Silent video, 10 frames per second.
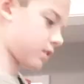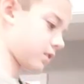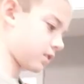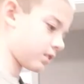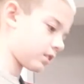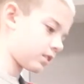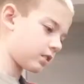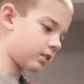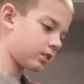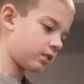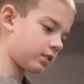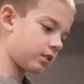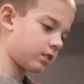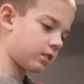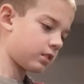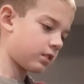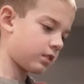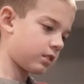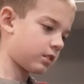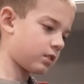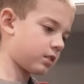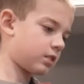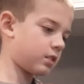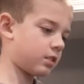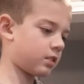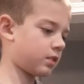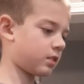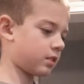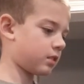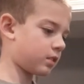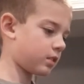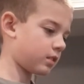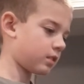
Nothing is said.